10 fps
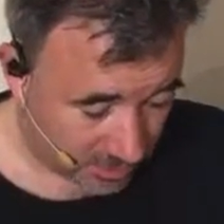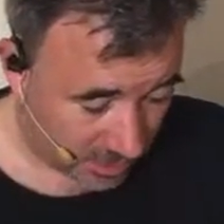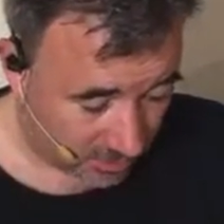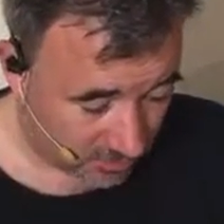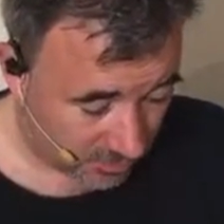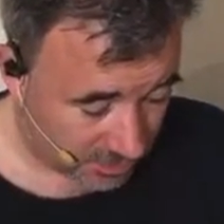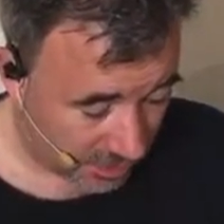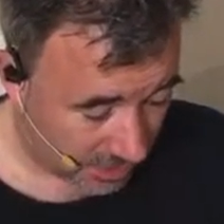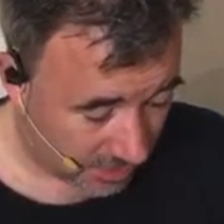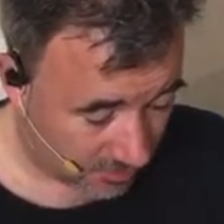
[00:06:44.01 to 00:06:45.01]
I don't see
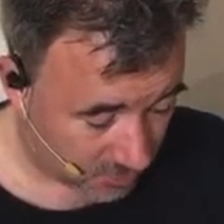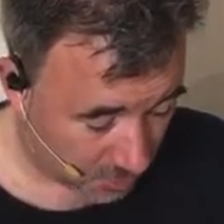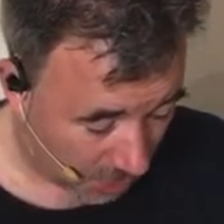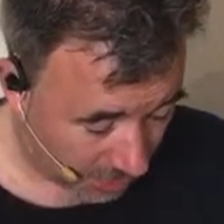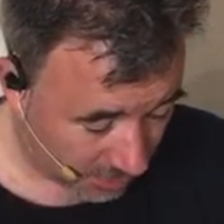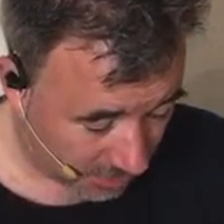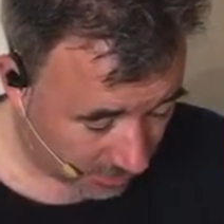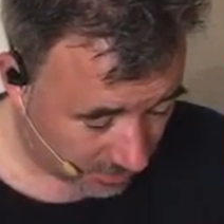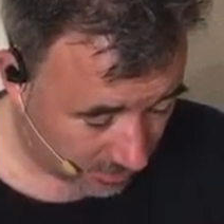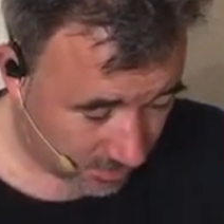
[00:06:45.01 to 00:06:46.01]
any spine
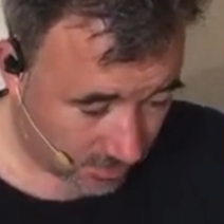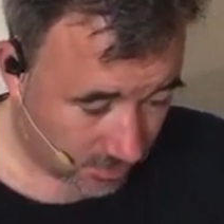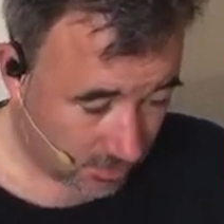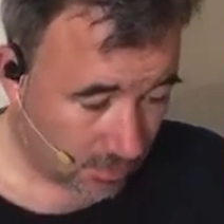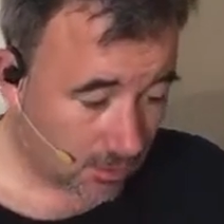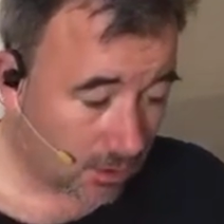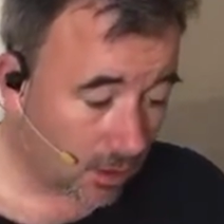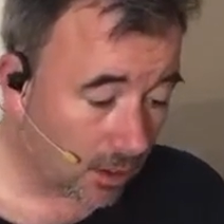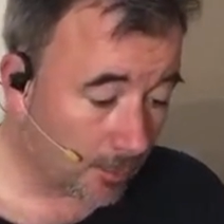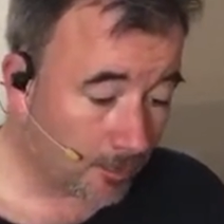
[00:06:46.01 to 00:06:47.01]
ticks.
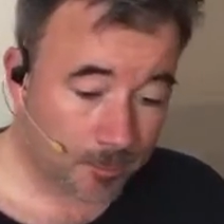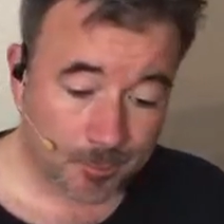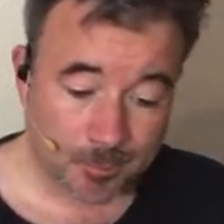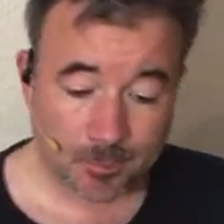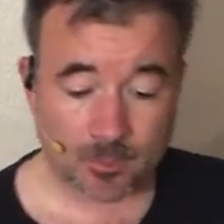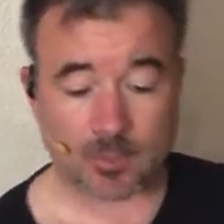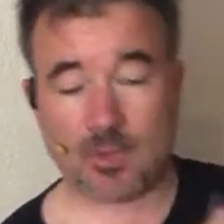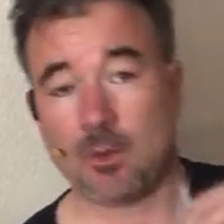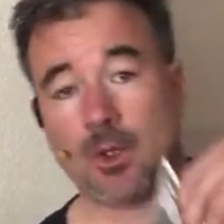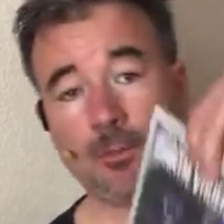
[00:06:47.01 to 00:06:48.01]

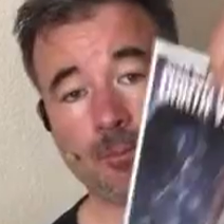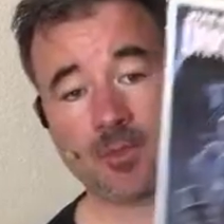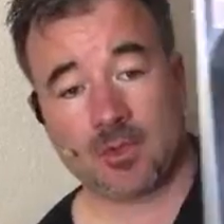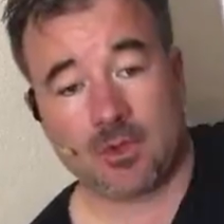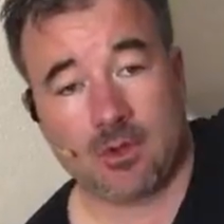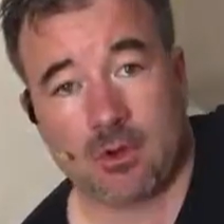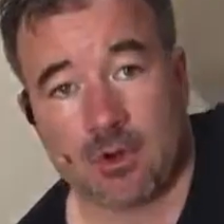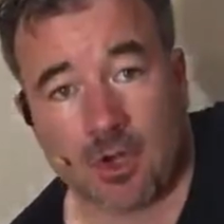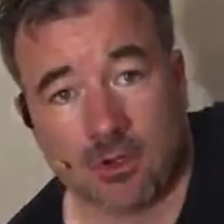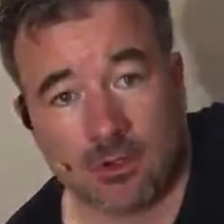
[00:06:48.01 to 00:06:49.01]
Anyway,
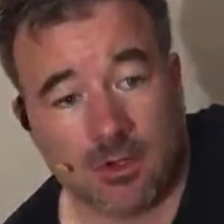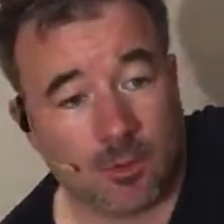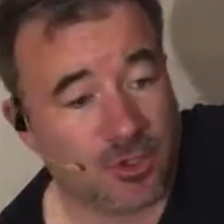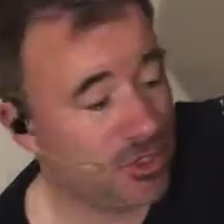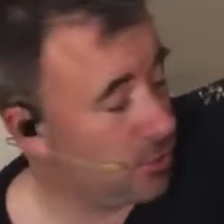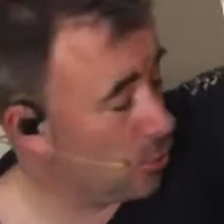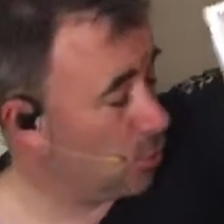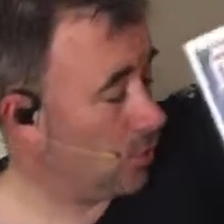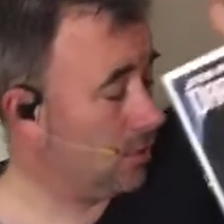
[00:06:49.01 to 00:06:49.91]
number 2.